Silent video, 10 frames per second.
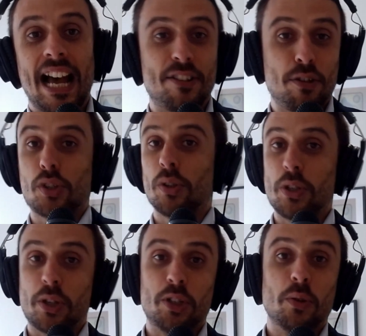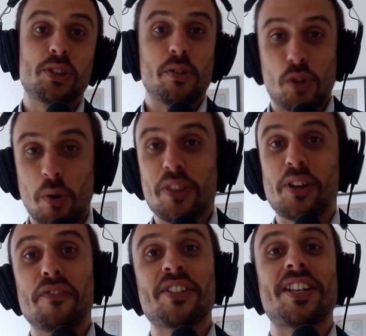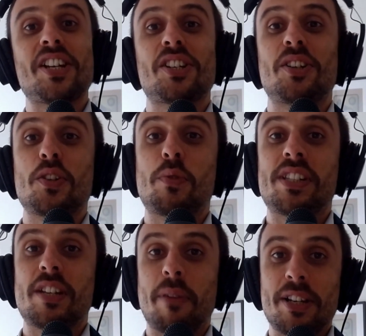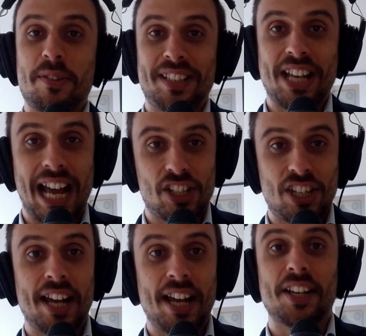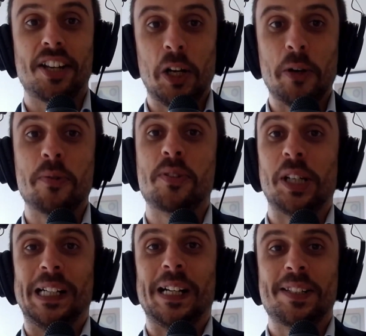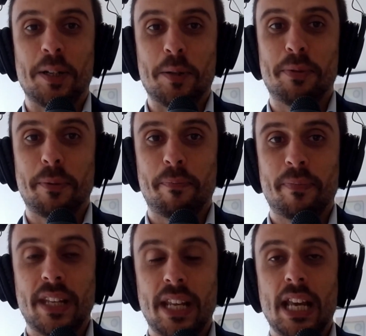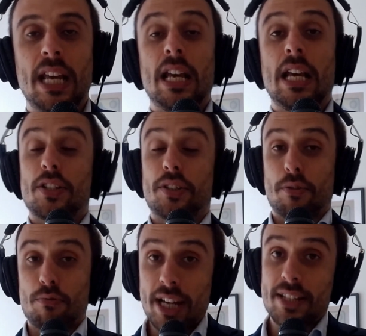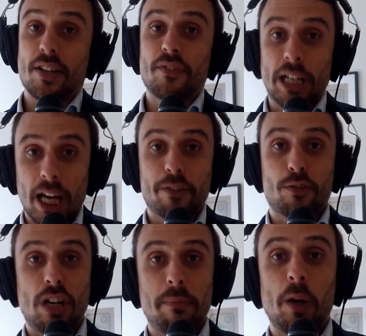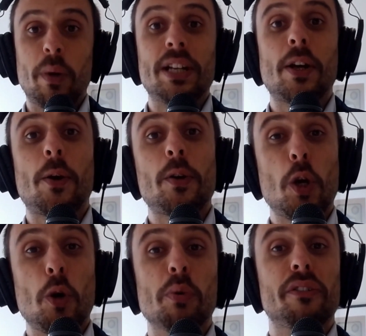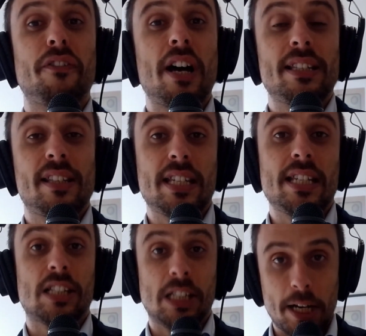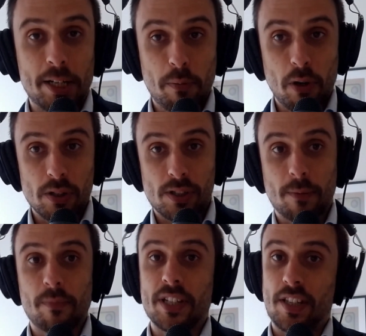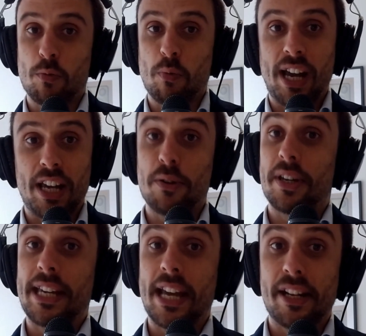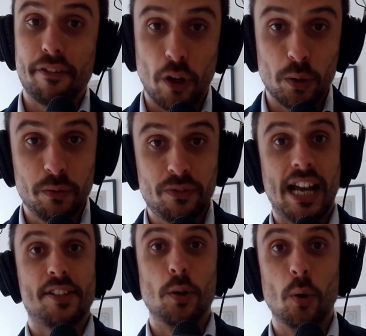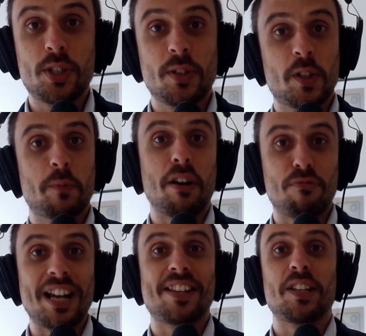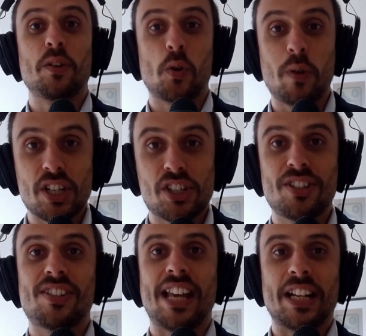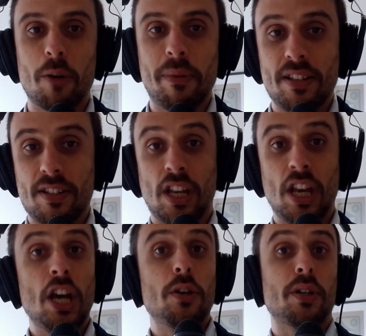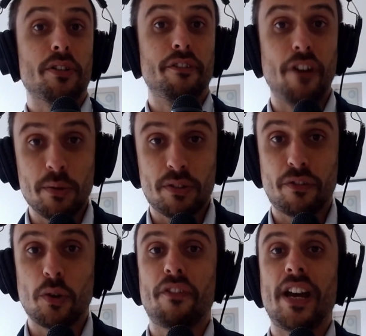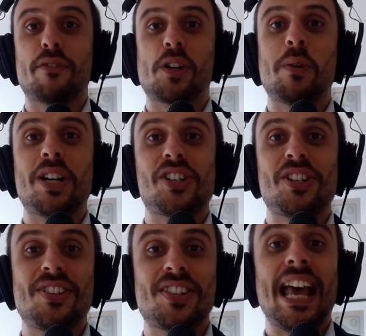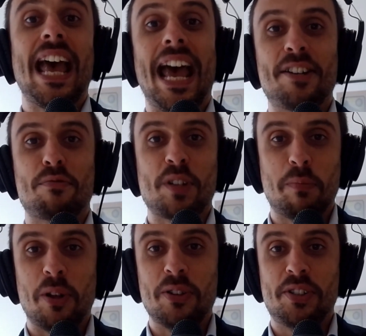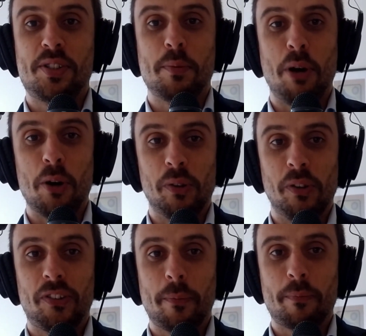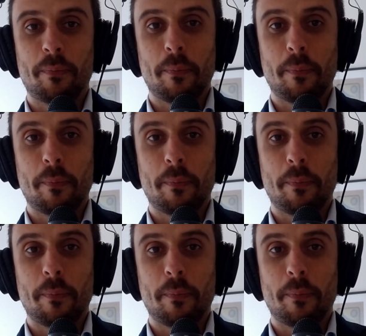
As usual, you can also join the conversation on Twitter by using the hashtag #CloseTheGlassLoop. To the right of the live streaming window, you will find the Slido box. This is where you can get involved as an audience by raising your questions and comments. You can vote for your favorite questions and respond to polls.